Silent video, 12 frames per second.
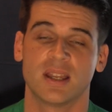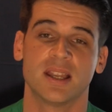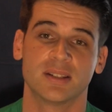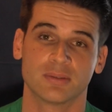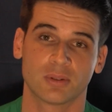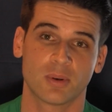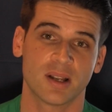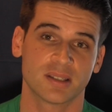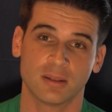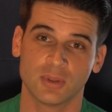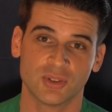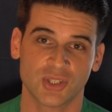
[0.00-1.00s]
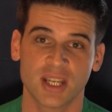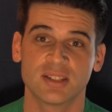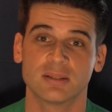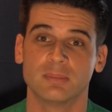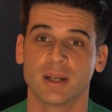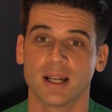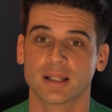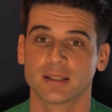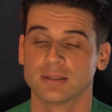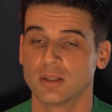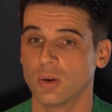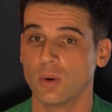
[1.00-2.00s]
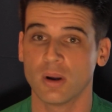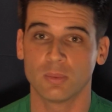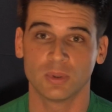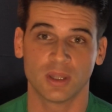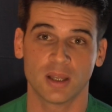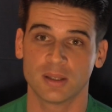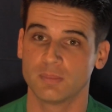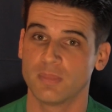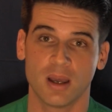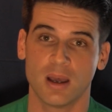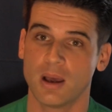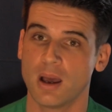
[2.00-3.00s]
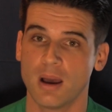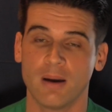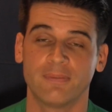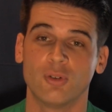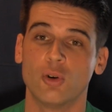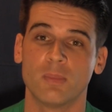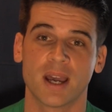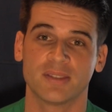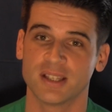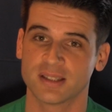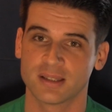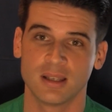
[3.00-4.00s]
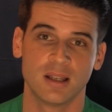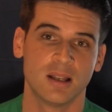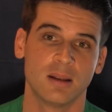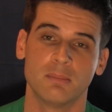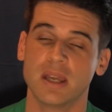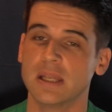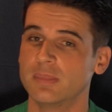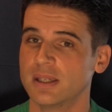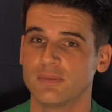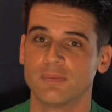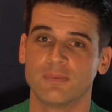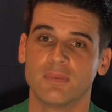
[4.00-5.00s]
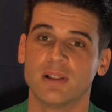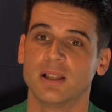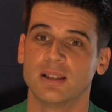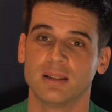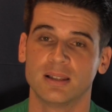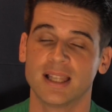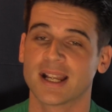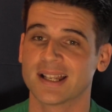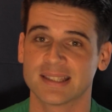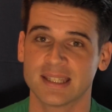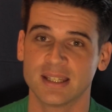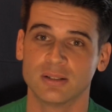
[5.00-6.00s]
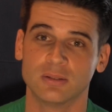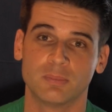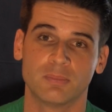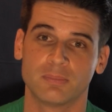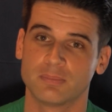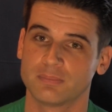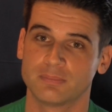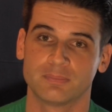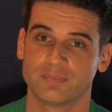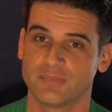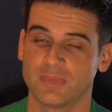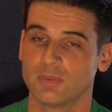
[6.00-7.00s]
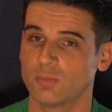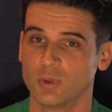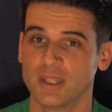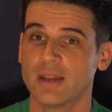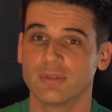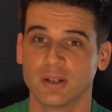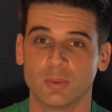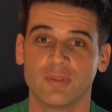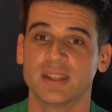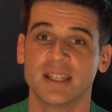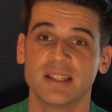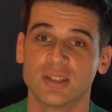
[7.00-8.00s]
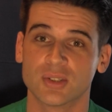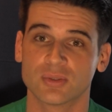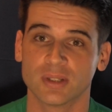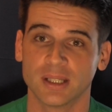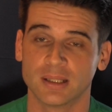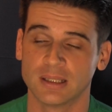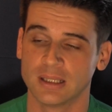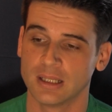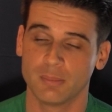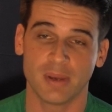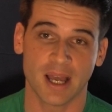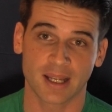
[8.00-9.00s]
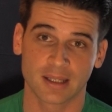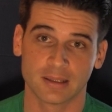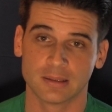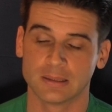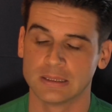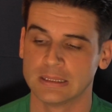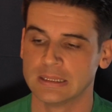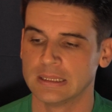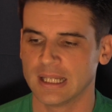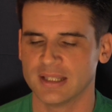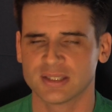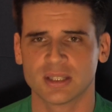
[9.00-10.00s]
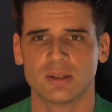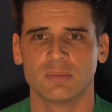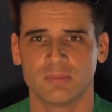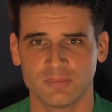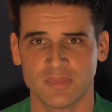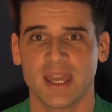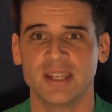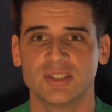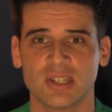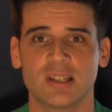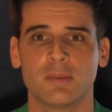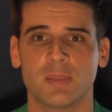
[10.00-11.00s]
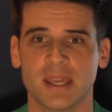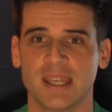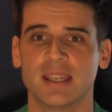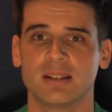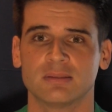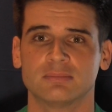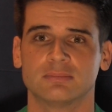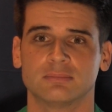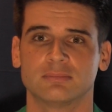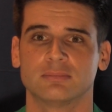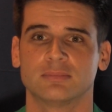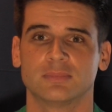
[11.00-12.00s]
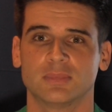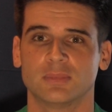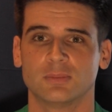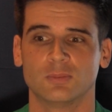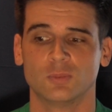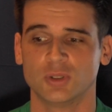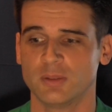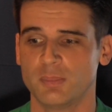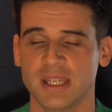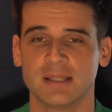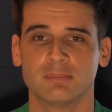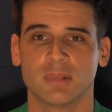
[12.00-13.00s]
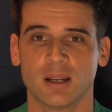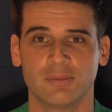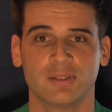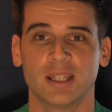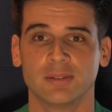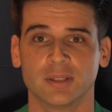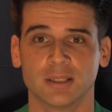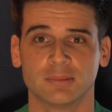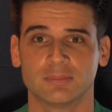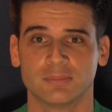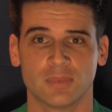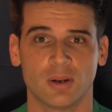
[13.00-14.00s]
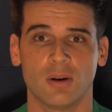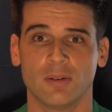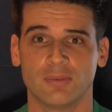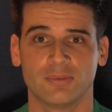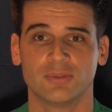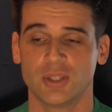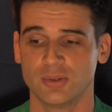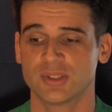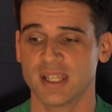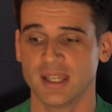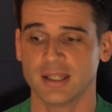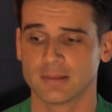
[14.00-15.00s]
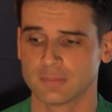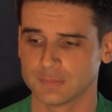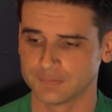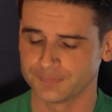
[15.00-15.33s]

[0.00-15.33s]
Here's the request, I want JSON back. Or I want a, a format that's maybe legacy or whatever within the industry back. And so HTTP would have been my flavor of use here